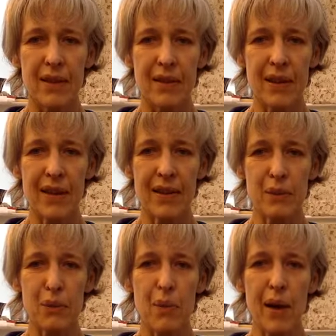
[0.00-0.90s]
more kind
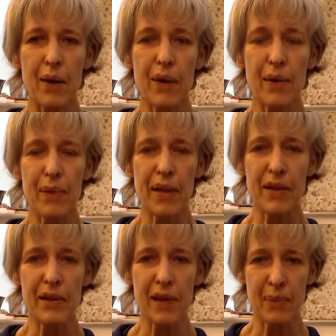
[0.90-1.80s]
of welcoming
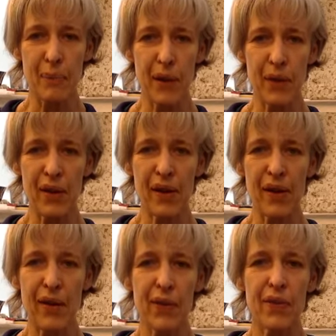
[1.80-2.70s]
you, like Mother
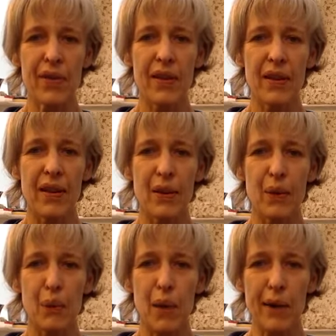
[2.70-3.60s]
Earth
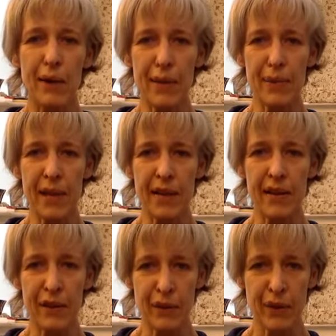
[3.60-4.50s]
welcoming
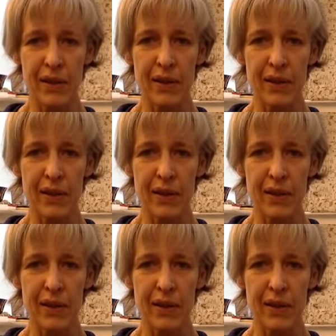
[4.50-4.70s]
you